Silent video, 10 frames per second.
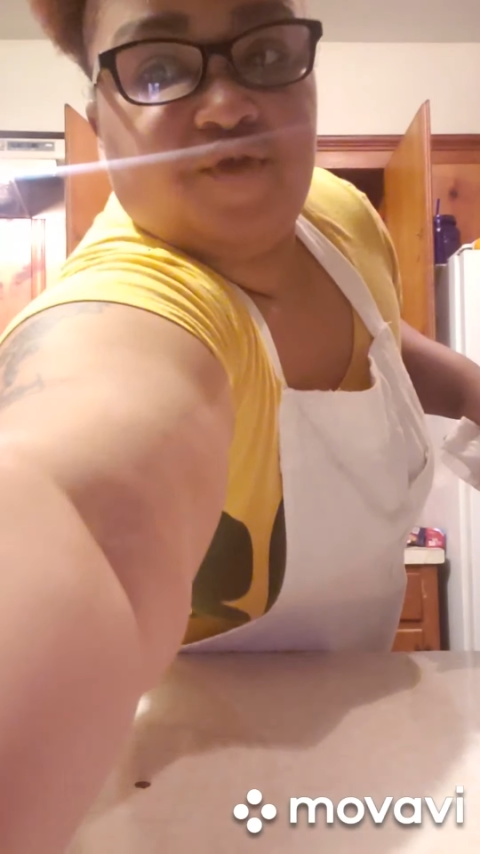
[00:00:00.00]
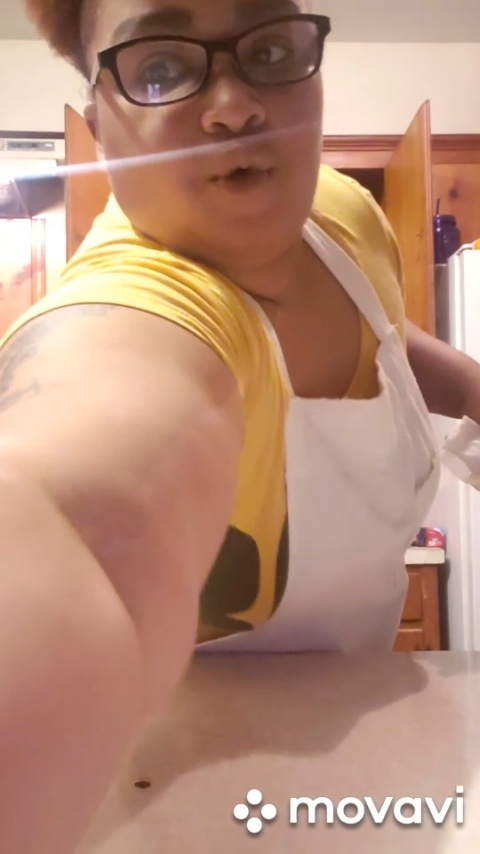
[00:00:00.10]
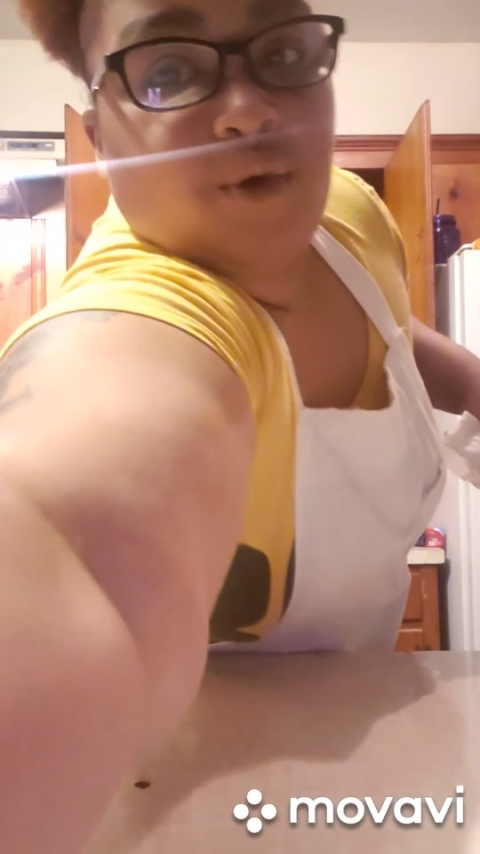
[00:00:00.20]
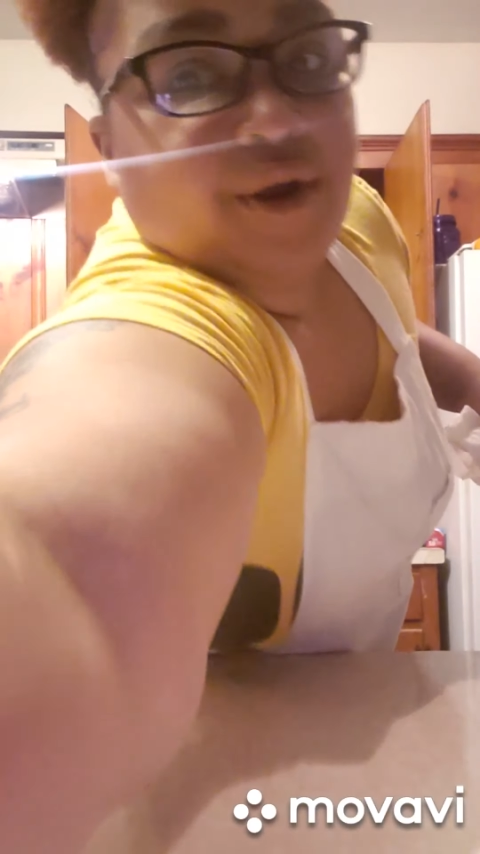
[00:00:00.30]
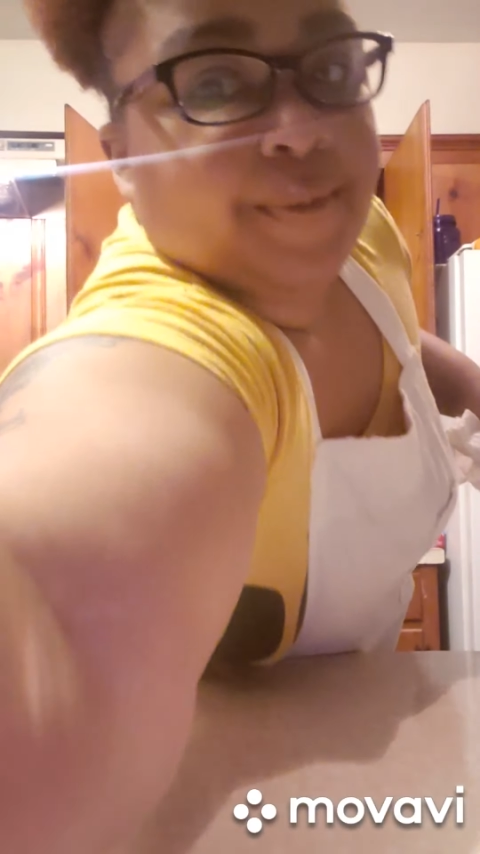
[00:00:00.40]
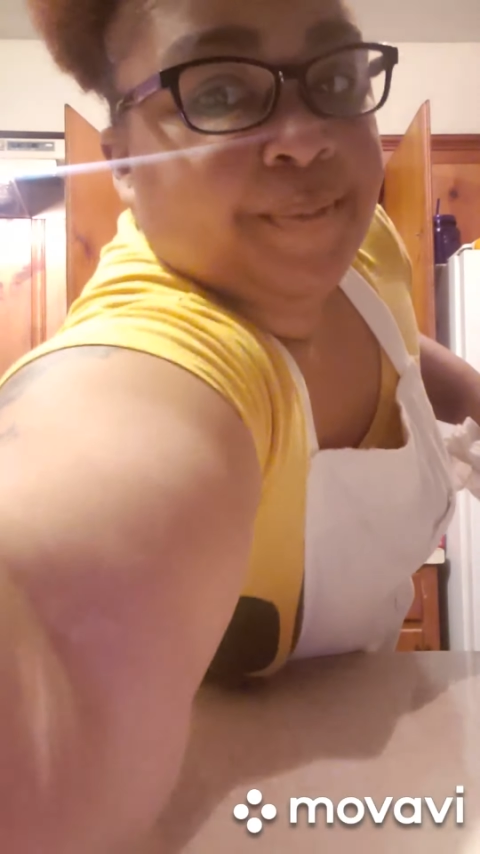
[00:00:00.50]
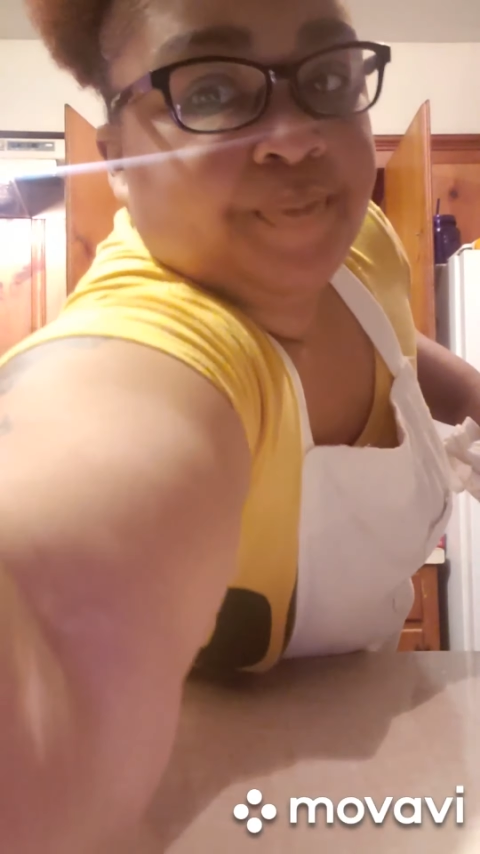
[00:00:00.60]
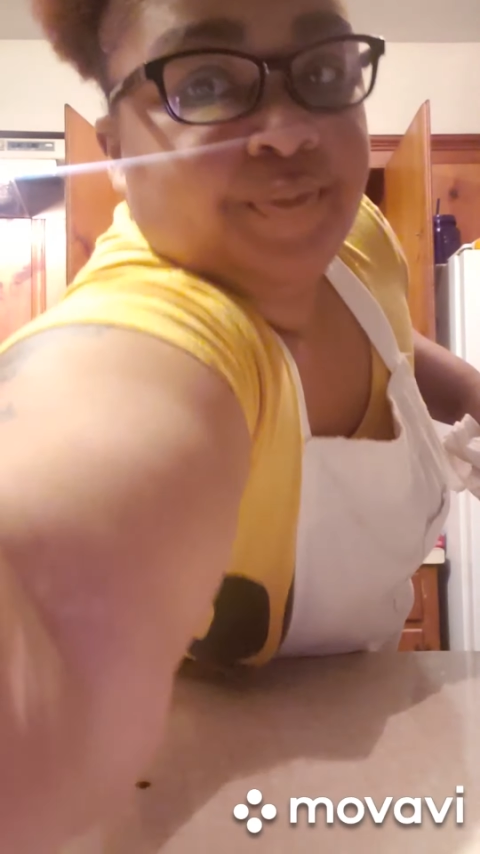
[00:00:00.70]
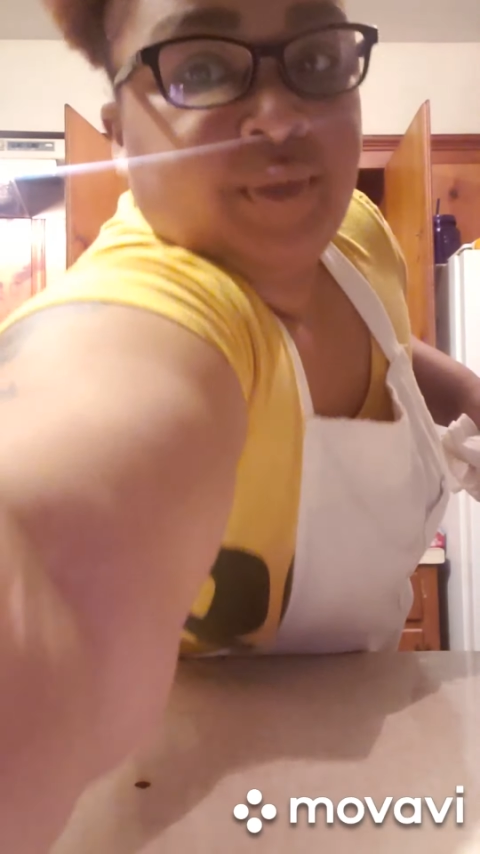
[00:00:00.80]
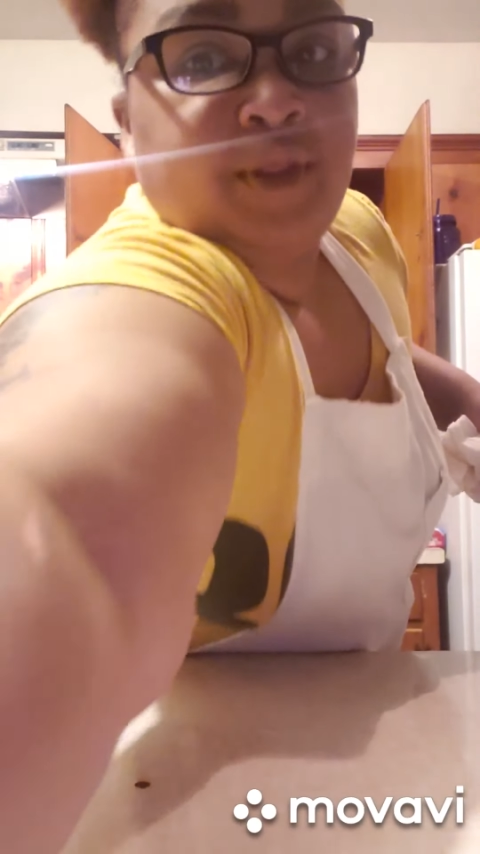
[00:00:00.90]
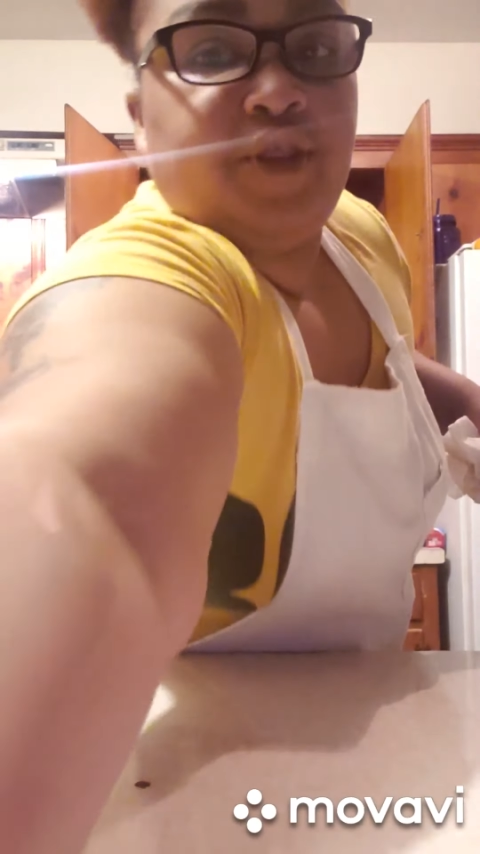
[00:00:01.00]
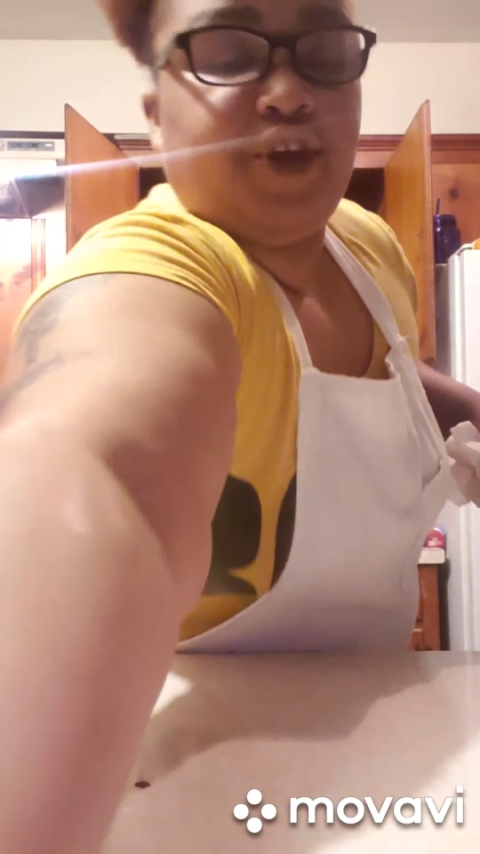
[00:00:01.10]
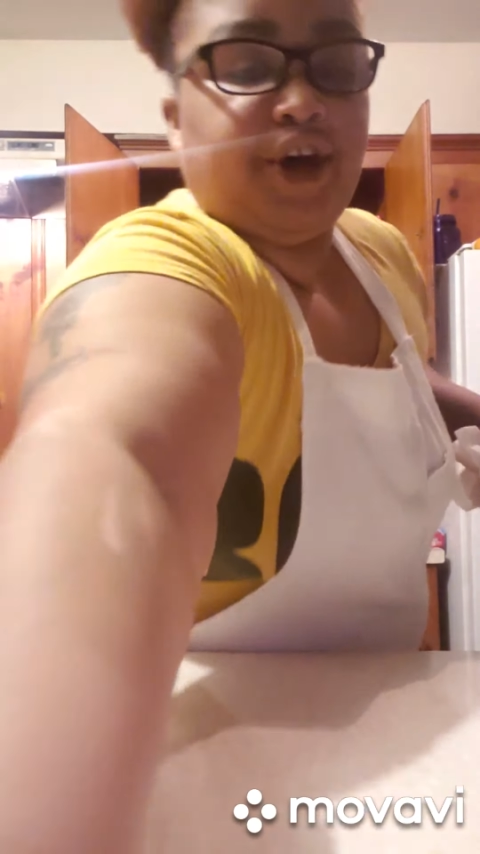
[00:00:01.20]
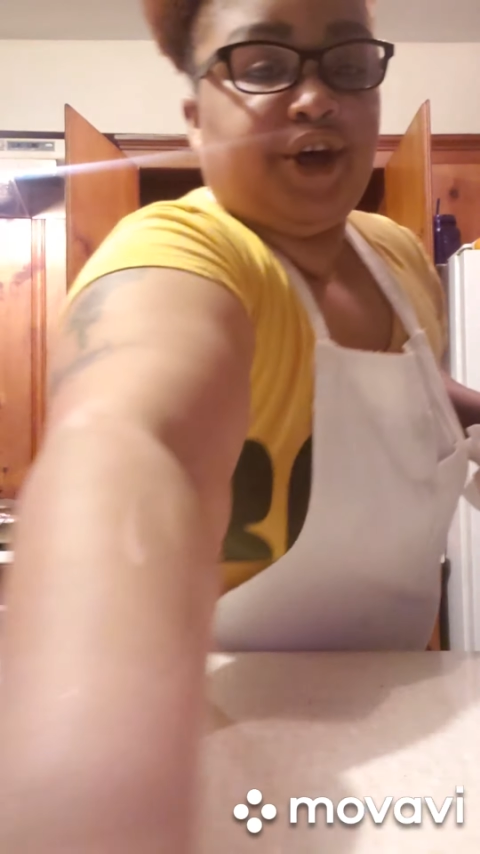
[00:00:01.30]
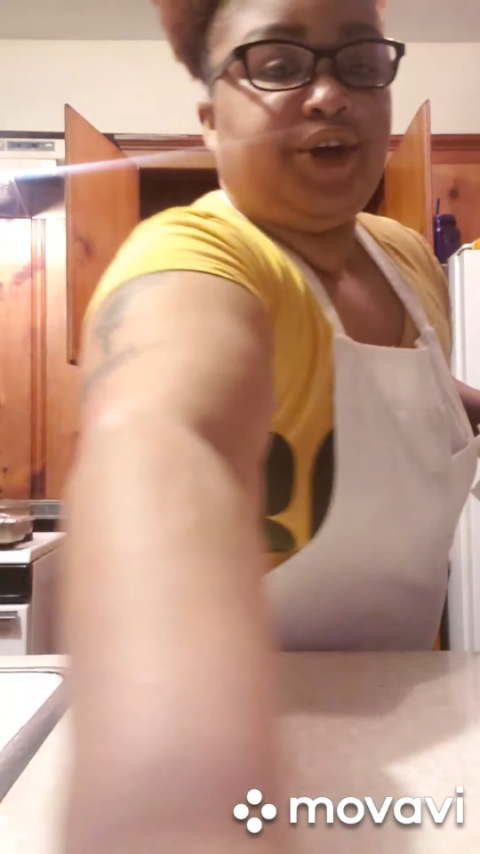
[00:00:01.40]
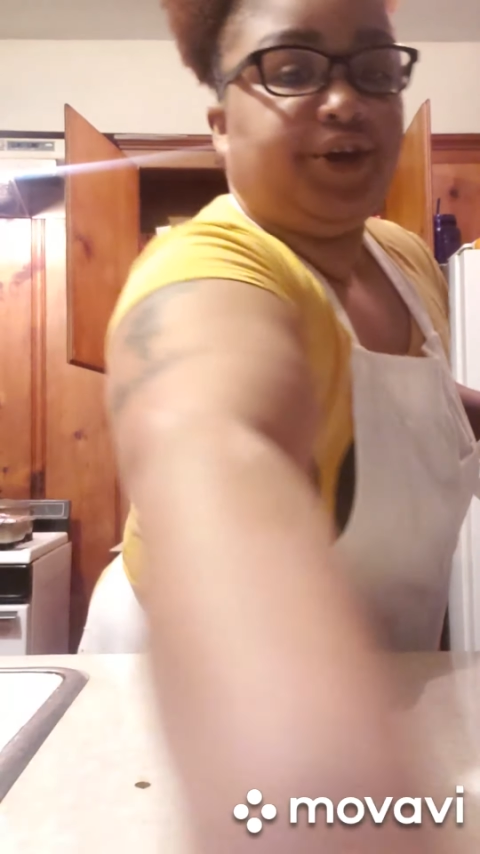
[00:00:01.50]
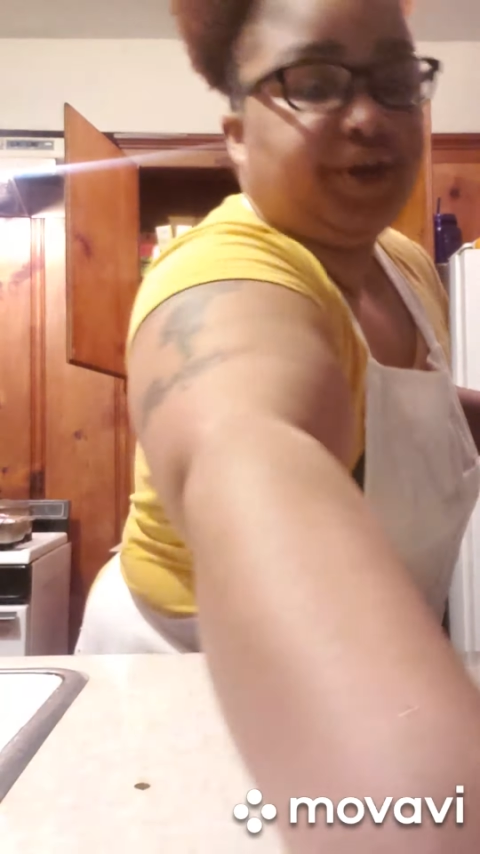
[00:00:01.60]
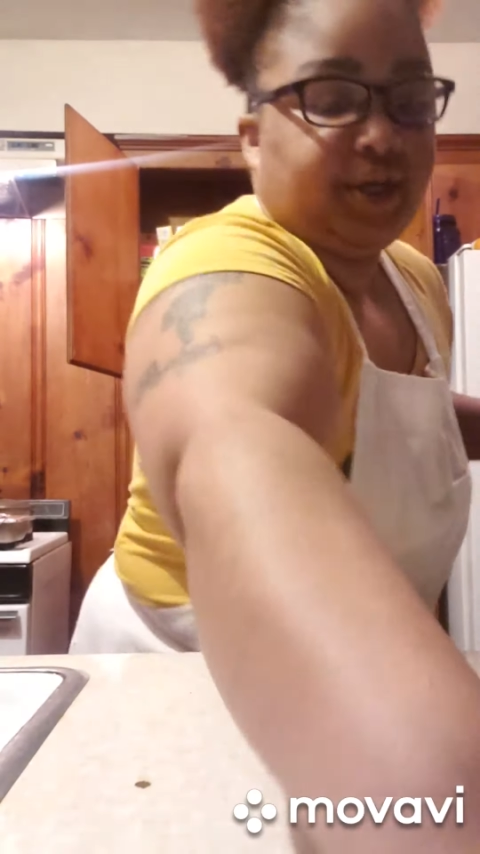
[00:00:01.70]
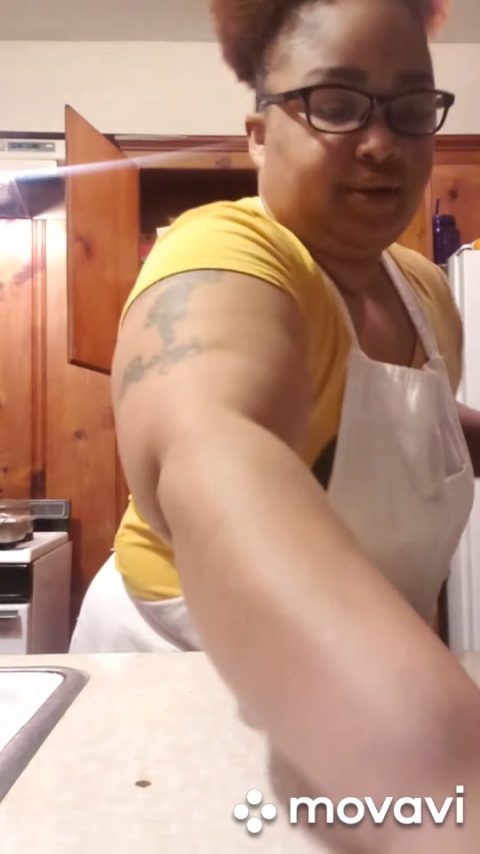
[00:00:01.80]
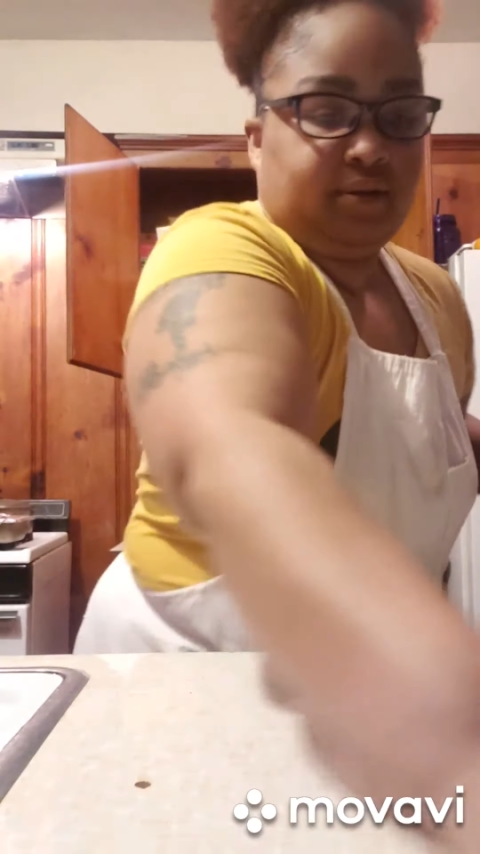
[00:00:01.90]
for the
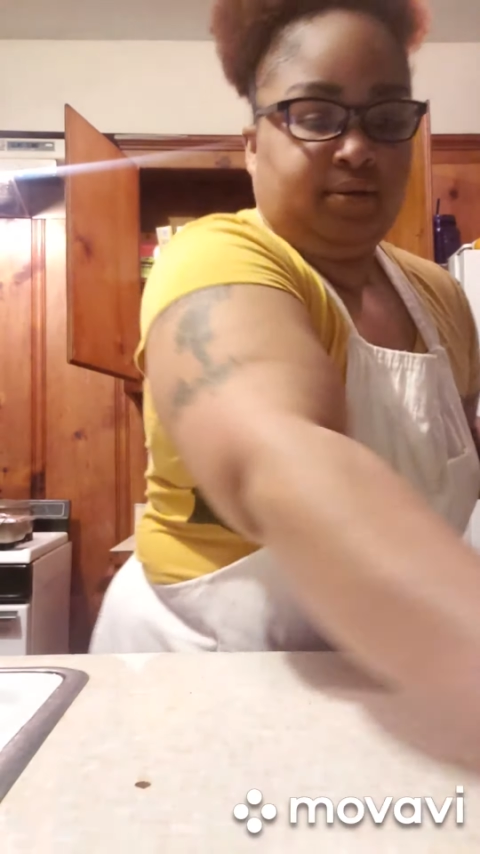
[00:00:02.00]
good.